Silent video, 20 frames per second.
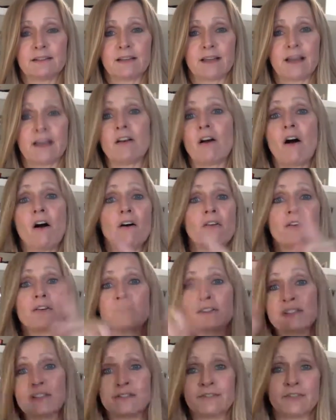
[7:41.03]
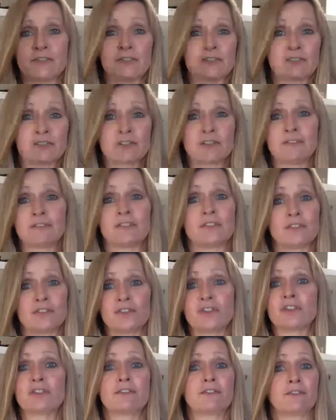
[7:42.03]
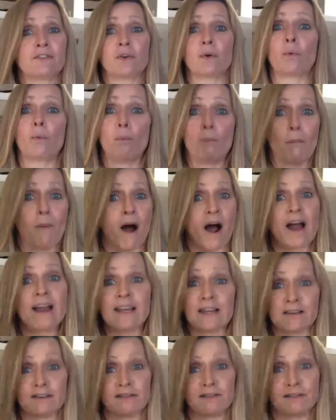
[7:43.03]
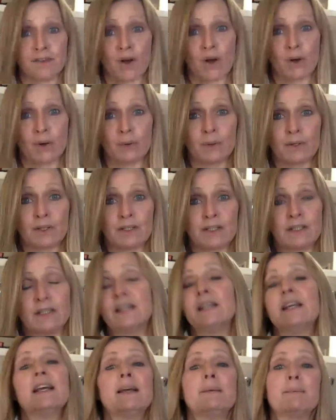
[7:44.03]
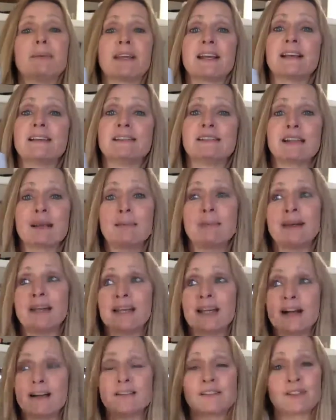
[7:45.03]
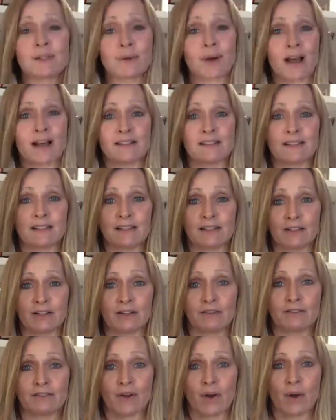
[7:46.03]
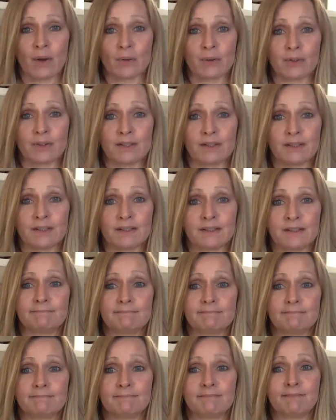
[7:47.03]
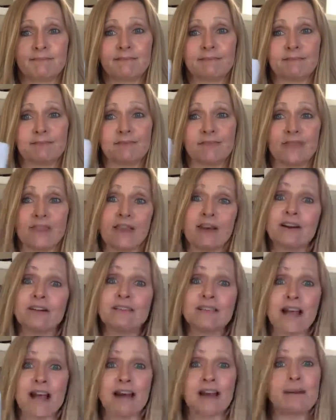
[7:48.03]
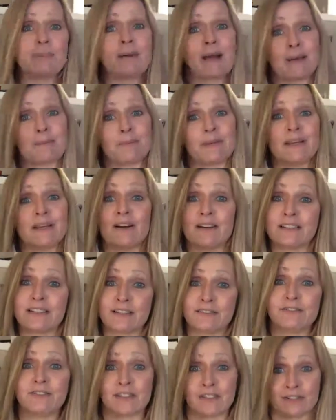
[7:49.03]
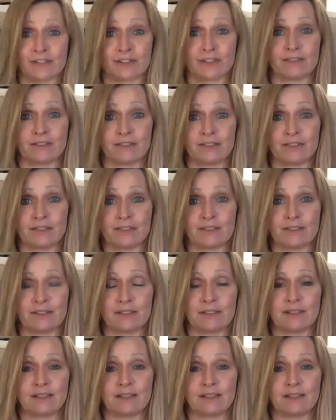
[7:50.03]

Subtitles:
And all those different servers just for my info, because somebody else who has a ClearPHONE, their data might be on different servers.